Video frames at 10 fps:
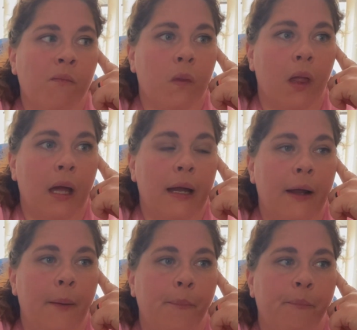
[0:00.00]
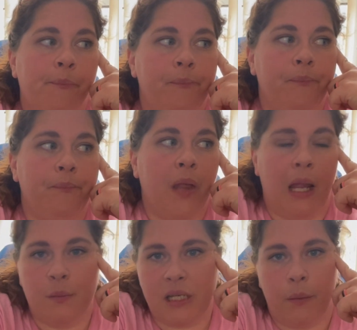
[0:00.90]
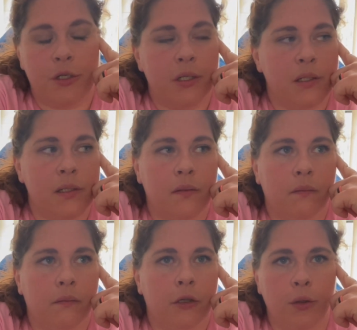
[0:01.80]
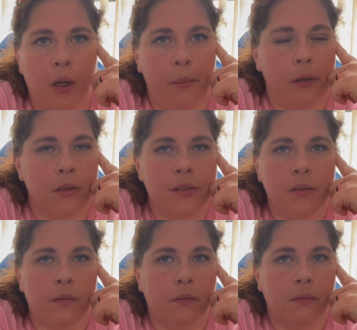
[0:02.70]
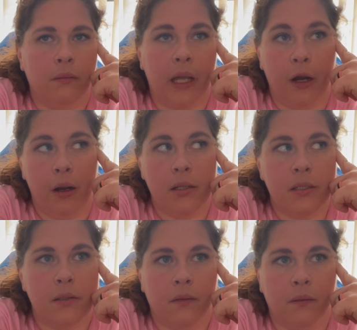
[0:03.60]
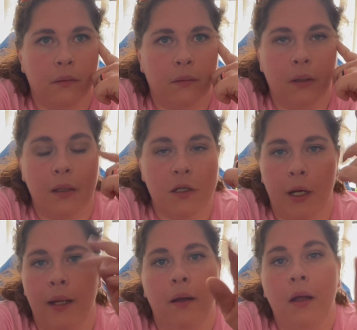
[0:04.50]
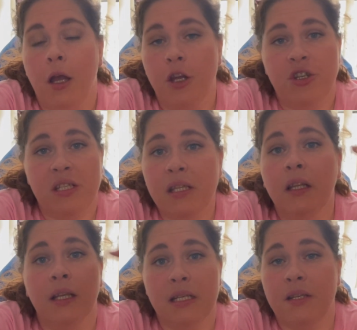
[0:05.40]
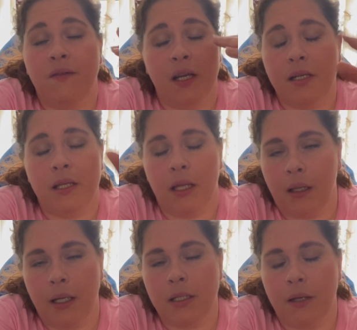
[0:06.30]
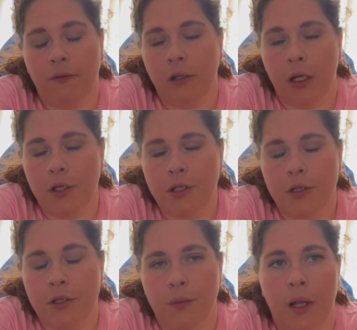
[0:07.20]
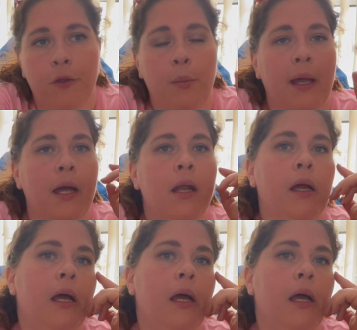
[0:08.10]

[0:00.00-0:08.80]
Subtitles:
Ham sandwiches, cucumbers, carrots. Just the list of things that they like to eat for lunch just ran through my head.